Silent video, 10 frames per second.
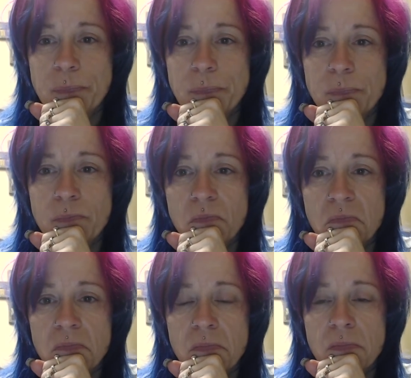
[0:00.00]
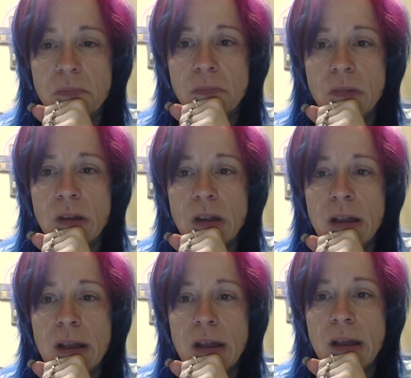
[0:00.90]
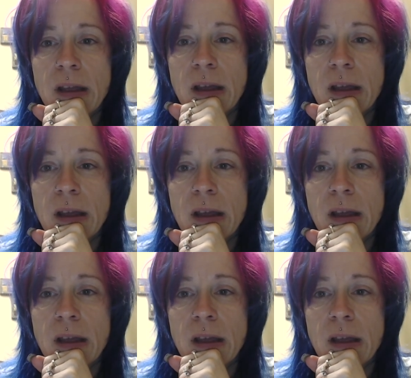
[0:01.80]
Nothing is said.